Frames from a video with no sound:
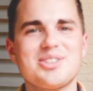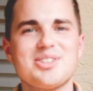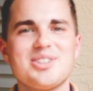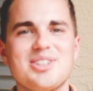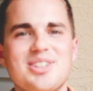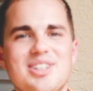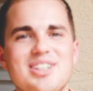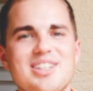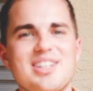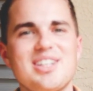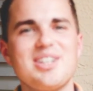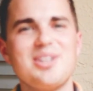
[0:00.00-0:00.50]

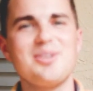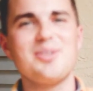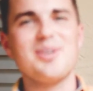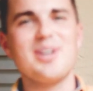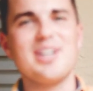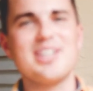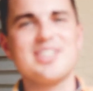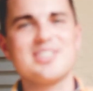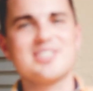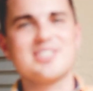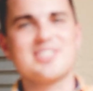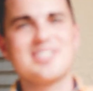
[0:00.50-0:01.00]
in Key
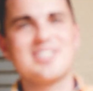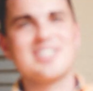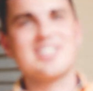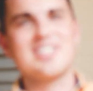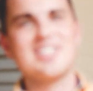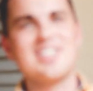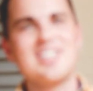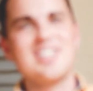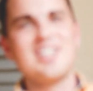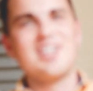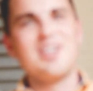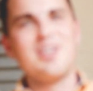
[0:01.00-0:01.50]
West
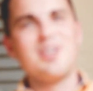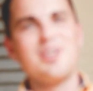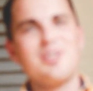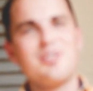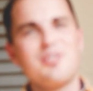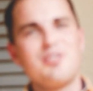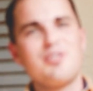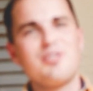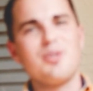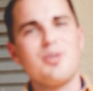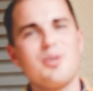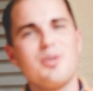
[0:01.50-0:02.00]

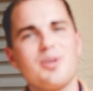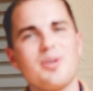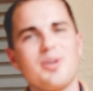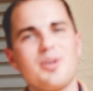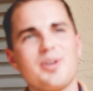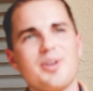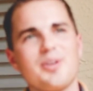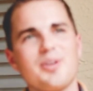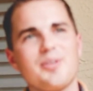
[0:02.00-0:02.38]
for